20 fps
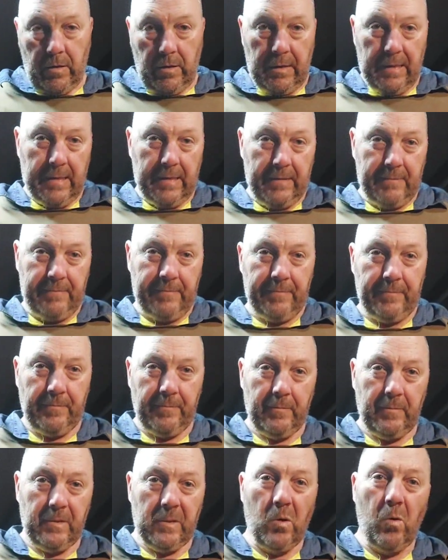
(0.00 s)
torn
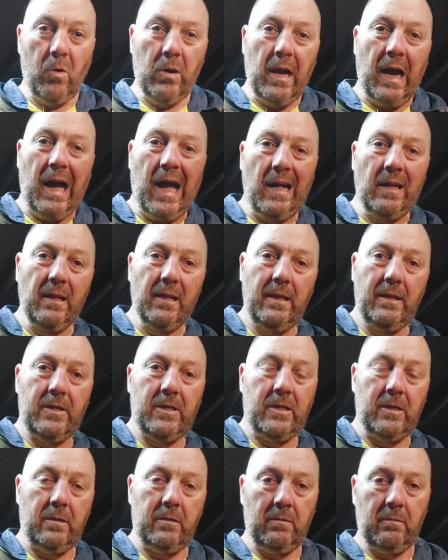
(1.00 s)

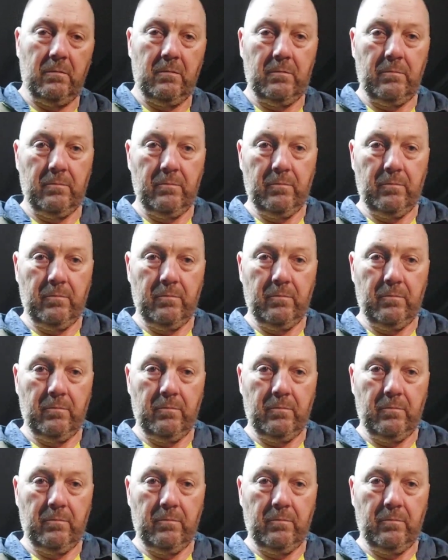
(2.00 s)
cartilage and